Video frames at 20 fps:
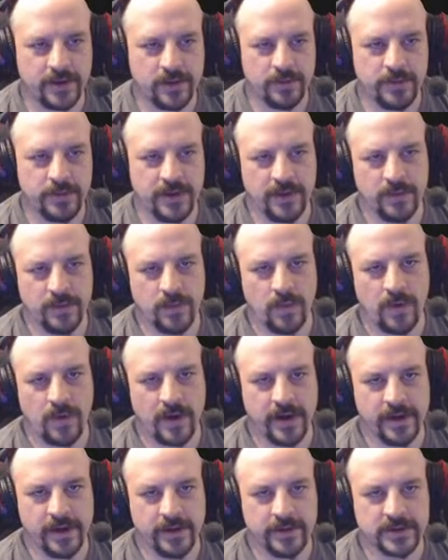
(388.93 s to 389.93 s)
could be
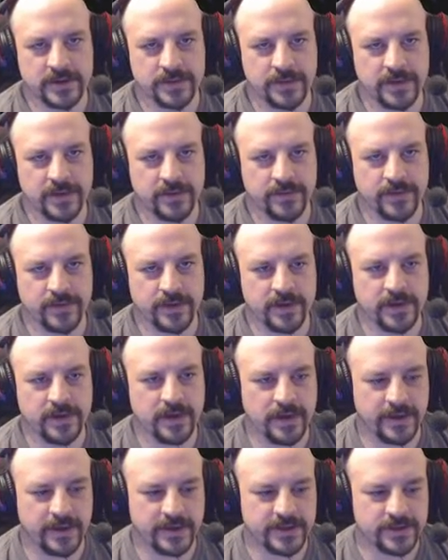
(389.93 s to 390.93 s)
why there's a bit of
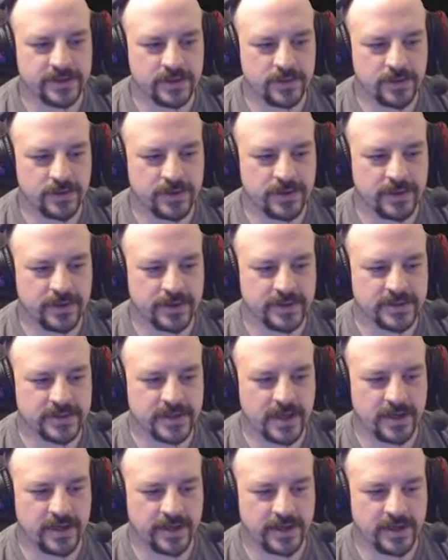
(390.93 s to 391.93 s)
an issue with it. It's
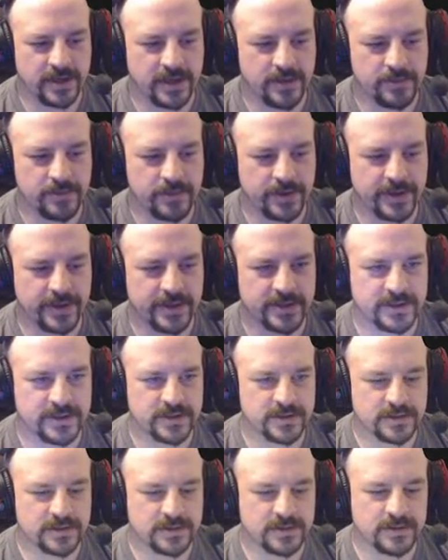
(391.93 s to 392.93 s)
not like an
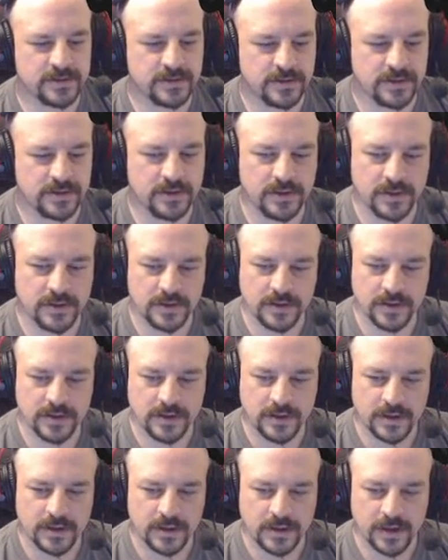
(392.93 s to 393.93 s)
in-place
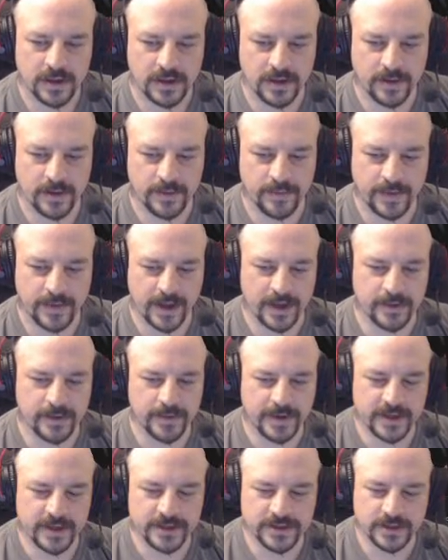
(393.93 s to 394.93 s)

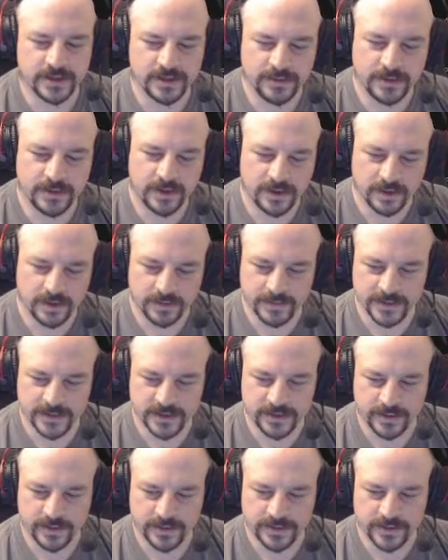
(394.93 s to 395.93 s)
animation. Let me just
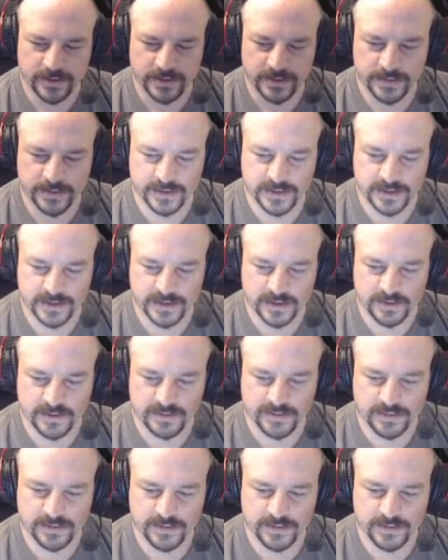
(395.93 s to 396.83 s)
close out some of this stuff.